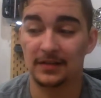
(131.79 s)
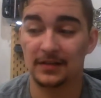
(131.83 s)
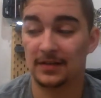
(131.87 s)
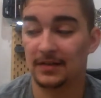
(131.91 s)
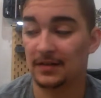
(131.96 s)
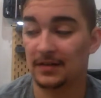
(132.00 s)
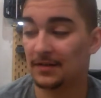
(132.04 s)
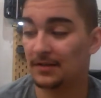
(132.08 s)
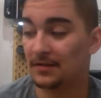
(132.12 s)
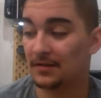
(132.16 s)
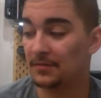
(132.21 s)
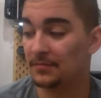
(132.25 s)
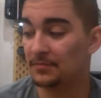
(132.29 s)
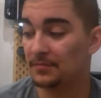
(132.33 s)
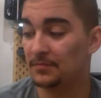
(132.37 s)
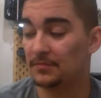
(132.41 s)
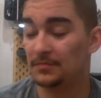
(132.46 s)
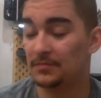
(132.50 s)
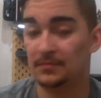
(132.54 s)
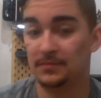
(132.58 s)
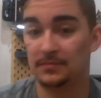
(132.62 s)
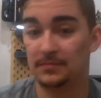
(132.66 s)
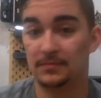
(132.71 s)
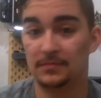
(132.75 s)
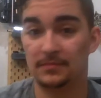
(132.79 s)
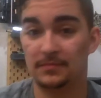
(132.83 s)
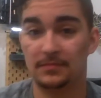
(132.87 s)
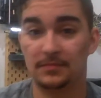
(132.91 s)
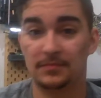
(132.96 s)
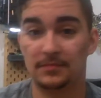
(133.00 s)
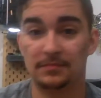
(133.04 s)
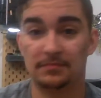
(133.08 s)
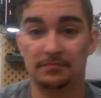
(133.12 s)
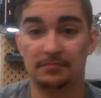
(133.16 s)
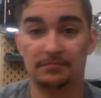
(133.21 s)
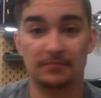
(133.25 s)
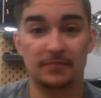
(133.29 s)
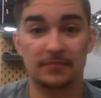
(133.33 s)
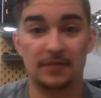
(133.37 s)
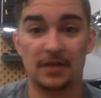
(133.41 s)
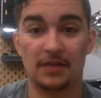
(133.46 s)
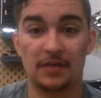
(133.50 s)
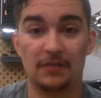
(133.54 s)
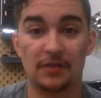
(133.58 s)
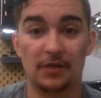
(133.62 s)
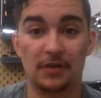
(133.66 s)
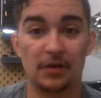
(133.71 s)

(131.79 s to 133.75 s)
of